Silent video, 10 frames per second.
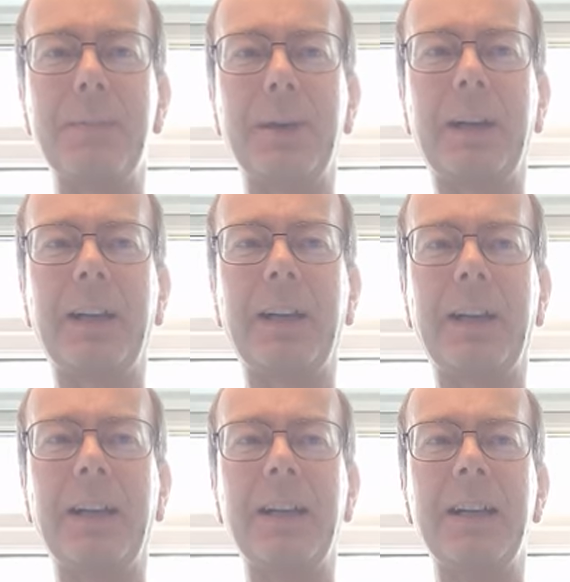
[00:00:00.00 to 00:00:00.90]
and
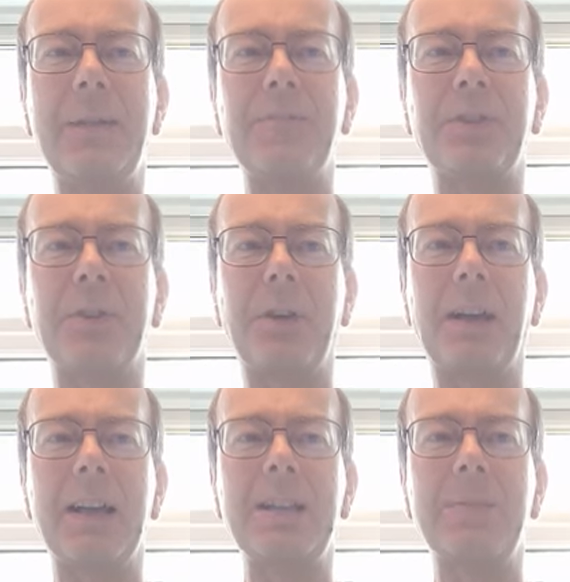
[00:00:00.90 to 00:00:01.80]
berry. Good
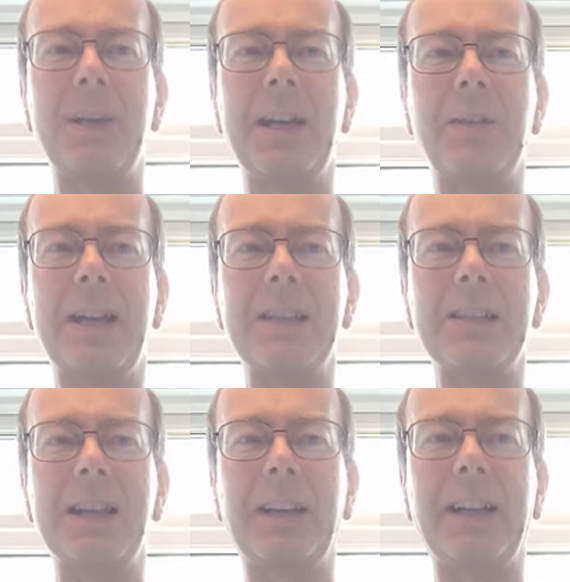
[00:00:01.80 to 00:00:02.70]
luck, speed, well,
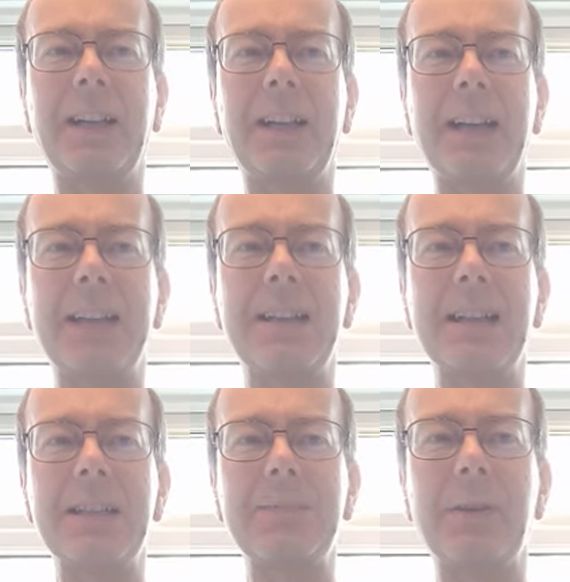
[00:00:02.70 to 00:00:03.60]
cheery, and it's